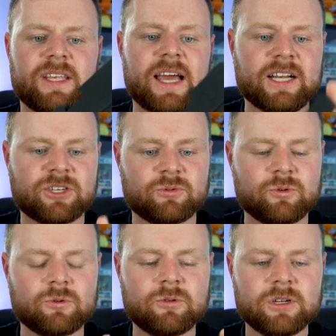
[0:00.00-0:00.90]
the
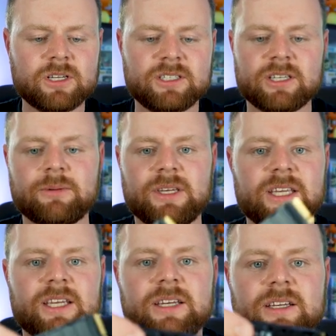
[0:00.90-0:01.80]
actual
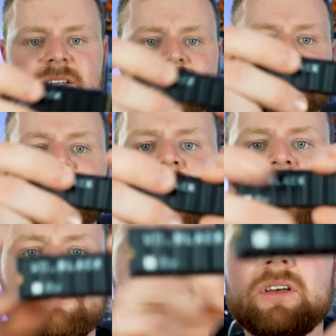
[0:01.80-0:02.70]
WD
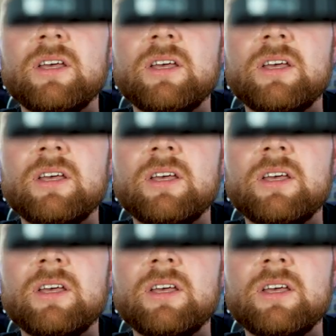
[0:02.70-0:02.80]
drive.